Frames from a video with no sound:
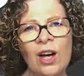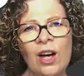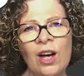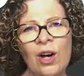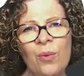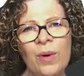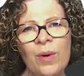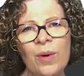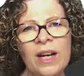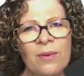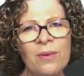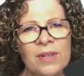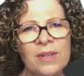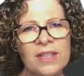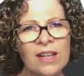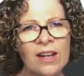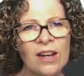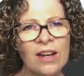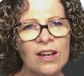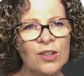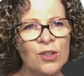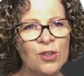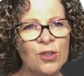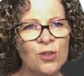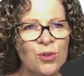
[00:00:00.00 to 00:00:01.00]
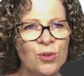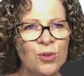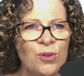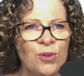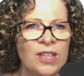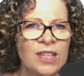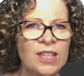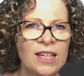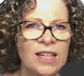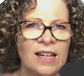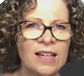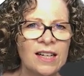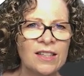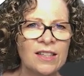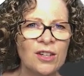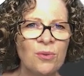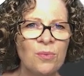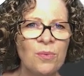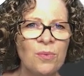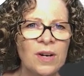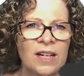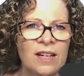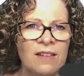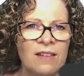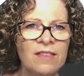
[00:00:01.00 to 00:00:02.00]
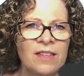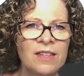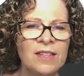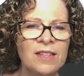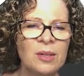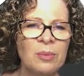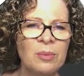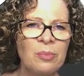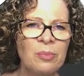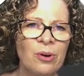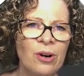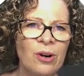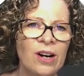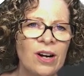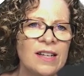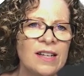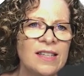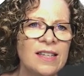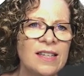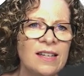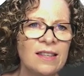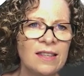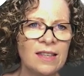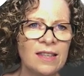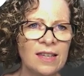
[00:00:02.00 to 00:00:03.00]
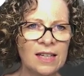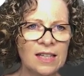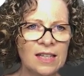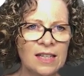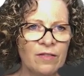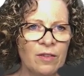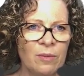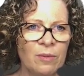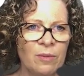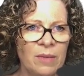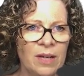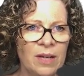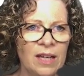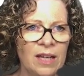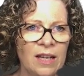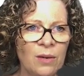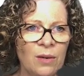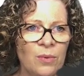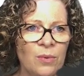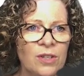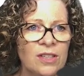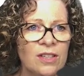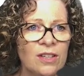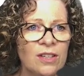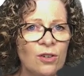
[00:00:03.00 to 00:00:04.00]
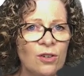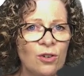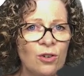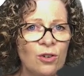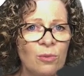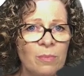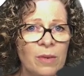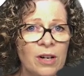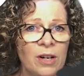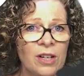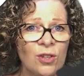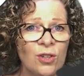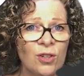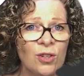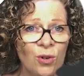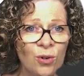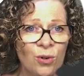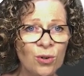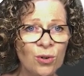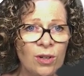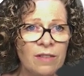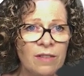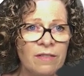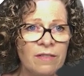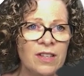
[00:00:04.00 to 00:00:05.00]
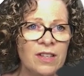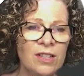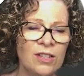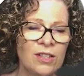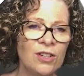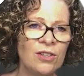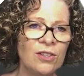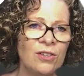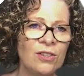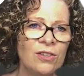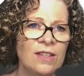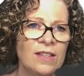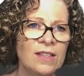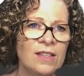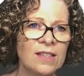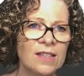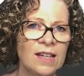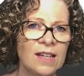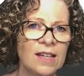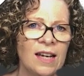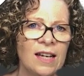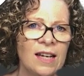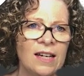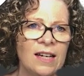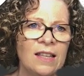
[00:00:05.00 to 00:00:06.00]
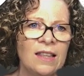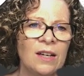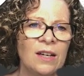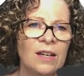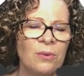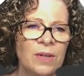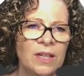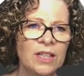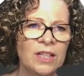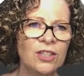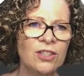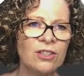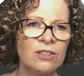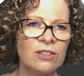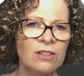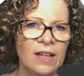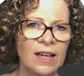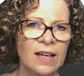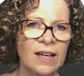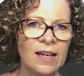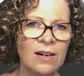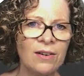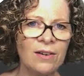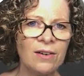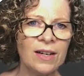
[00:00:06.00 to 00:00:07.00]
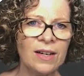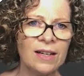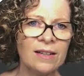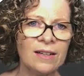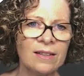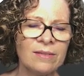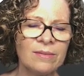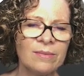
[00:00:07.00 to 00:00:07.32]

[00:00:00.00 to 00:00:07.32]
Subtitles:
When I was going through the data, one of the surprising things for me was that almost all of the students stayed in their regional area.